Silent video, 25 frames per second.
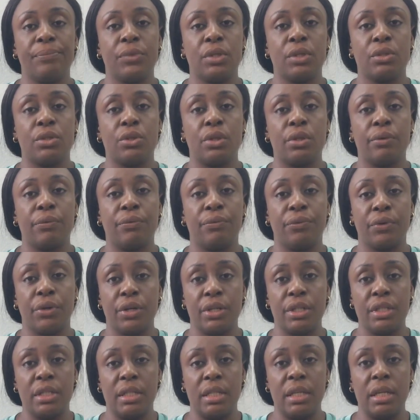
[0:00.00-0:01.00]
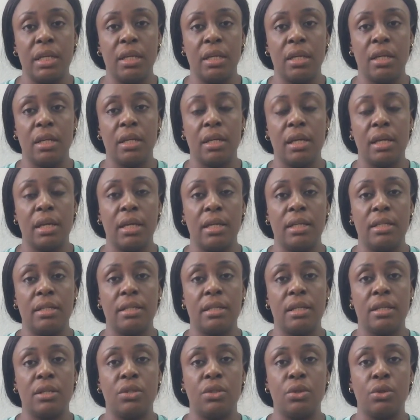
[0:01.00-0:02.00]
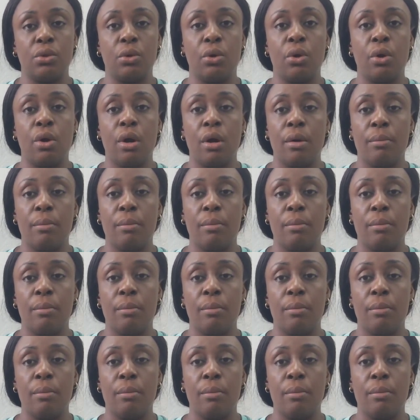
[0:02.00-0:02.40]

So the first thing is to